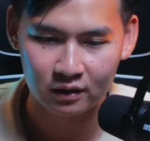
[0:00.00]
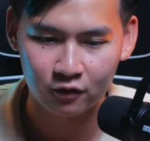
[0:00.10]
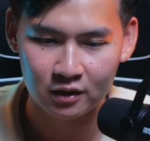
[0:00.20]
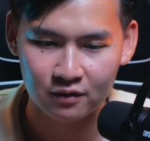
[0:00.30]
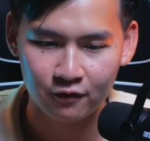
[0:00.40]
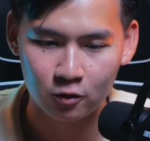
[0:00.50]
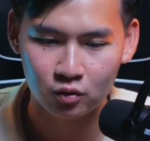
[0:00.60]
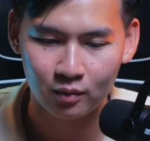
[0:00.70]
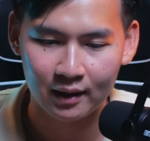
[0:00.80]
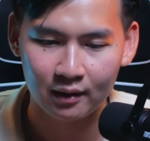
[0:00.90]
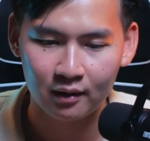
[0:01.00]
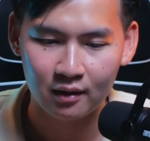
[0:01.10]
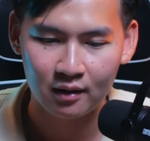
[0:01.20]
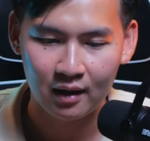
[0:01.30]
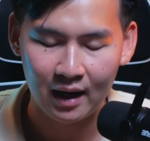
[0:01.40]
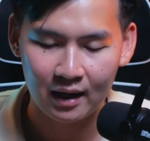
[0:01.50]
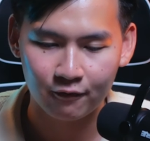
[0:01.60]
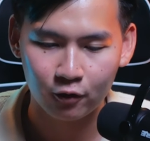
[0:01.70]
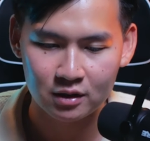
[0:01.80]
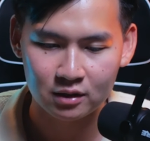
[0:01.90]
for this first one and
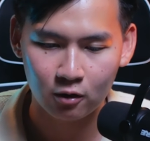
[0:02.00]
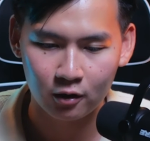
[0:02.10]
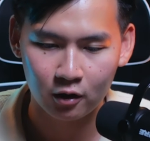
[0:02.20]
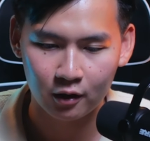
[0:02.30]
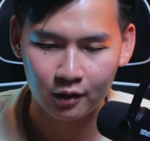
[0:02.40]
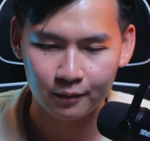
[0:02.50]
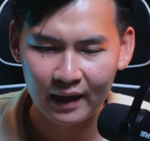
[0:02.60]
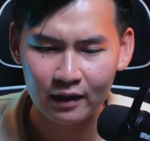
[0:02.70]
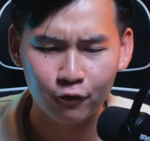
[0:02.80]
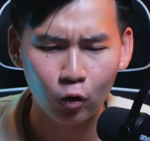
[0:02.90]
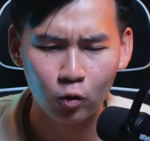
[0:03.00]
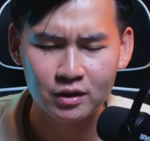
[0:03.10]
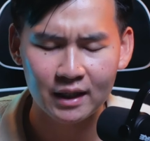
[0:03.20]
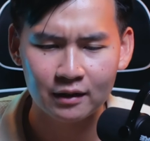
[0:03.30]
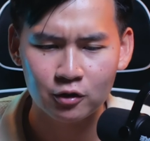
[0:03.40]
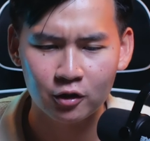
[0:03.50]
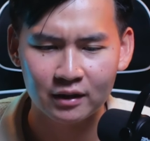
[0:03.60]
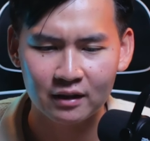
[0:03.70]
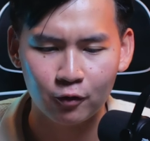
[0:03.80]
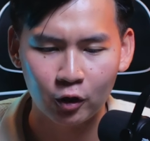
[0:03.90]
for this third hook. And of course, it took
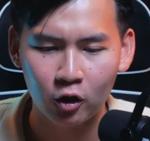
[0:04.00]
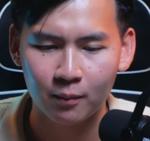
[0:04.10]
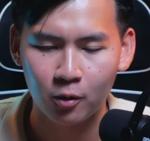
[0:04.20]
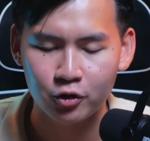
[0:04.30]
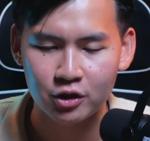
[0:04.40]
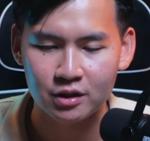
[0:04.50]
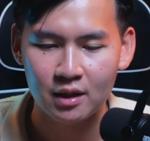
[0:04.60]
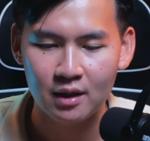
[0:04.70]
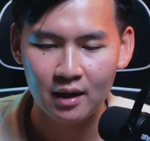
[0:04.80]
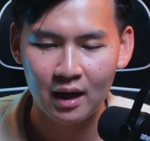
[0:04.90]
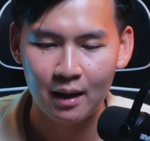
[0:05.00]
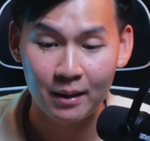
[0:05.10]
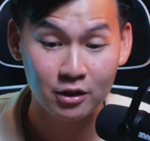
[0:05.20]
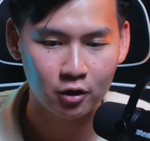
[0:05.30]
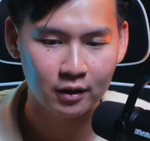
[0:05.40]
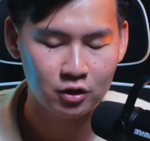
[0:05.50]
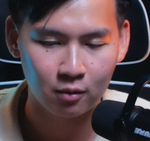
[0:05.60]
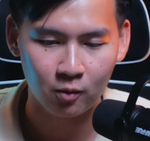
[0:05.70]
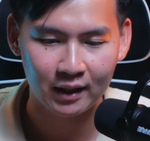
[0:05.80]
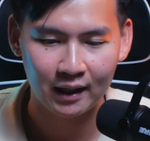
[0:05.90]
the different hook approaches based on the
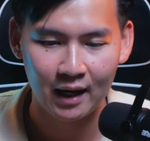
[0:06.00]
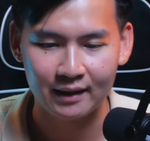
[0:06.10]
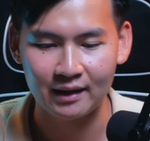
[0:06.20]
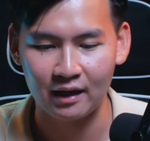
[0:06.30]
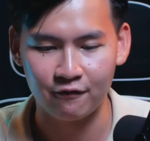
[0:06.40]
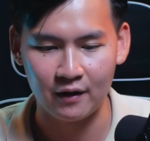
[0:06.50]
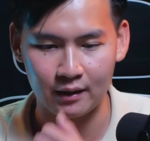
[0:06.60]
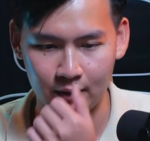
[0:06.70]
script writing guide that I fed